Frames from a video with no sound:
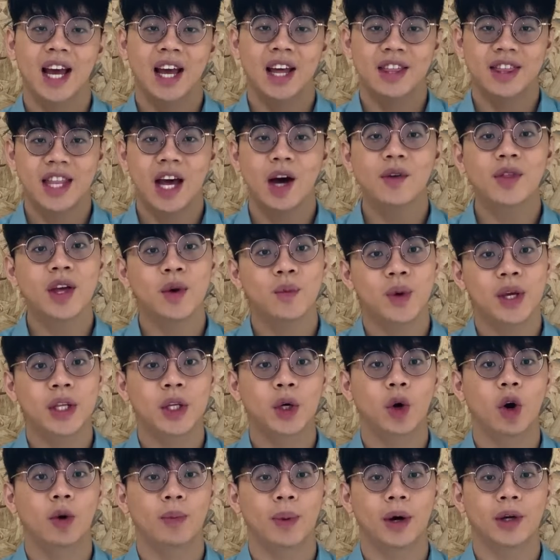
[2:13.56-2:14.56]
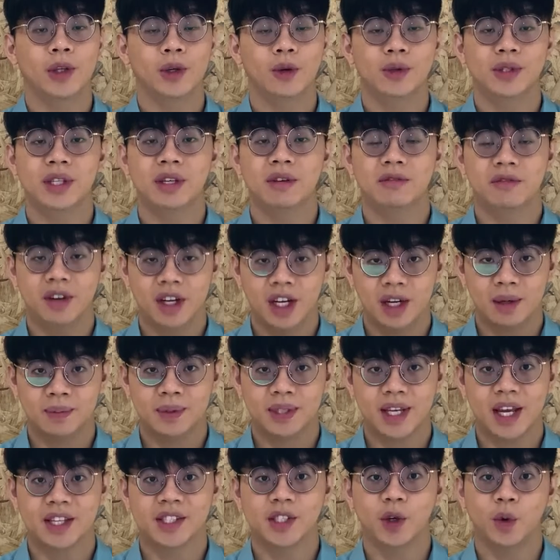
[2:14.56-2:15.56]
Now that we know about using
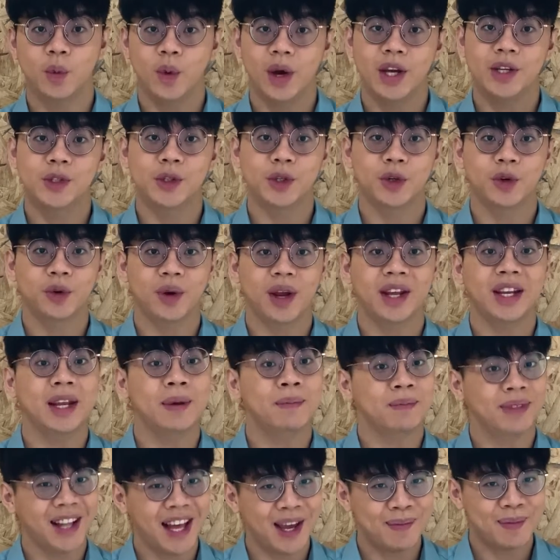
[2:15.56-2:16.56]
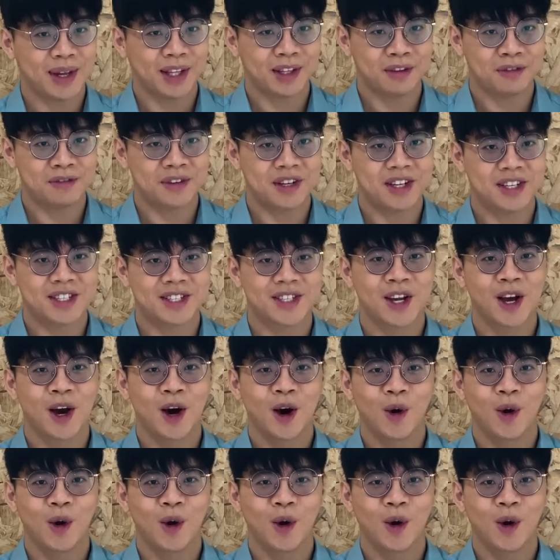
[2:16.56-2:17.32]
verbs as a way to create implied metaphors,